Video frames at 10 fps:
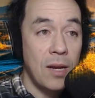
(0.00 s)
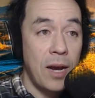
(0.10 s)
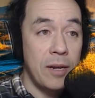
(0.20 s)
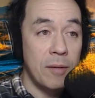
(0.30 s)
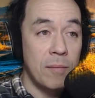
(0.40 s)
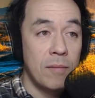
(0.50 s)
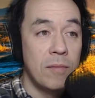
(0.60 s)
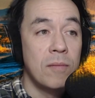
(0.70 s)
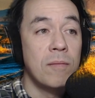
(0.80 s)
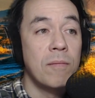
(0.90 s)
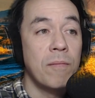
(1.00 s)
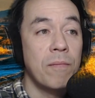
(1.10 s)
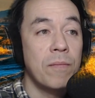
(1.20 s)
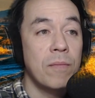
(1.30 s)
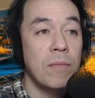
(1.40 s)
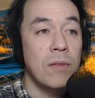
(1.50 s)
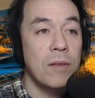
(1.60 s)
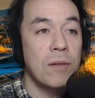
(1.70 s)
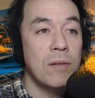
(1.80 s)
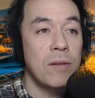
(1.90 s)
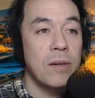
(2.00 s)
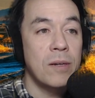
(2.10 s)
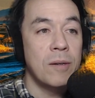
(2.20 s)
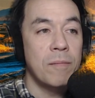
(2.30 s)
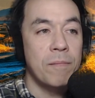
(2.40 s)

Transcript: item. Okay.